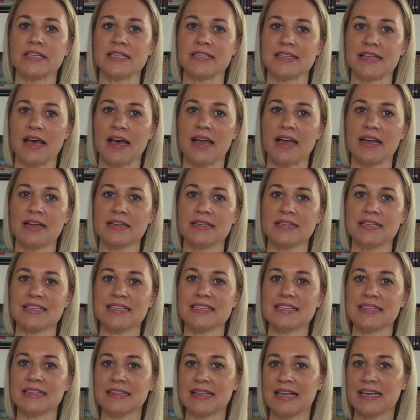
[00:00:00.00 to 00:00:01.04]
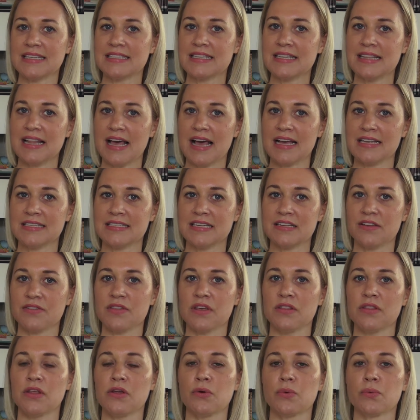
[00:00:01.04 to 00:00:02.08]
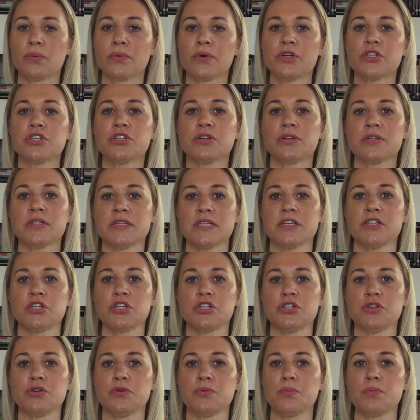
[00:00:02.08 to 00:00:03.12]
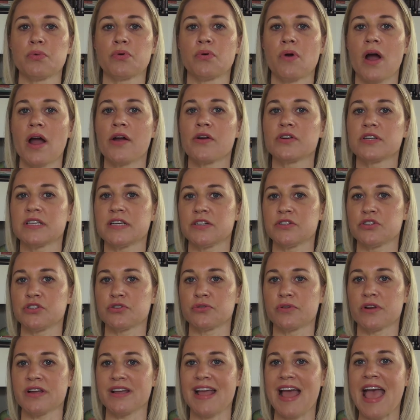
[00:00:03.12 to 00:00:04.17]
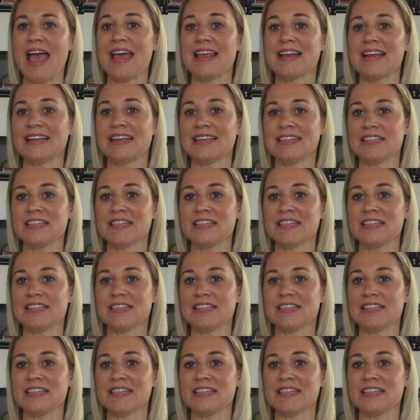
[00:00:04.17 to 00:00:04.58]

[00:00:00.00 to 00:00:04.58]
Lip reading: site is less elastic than the original tissue prior to injury and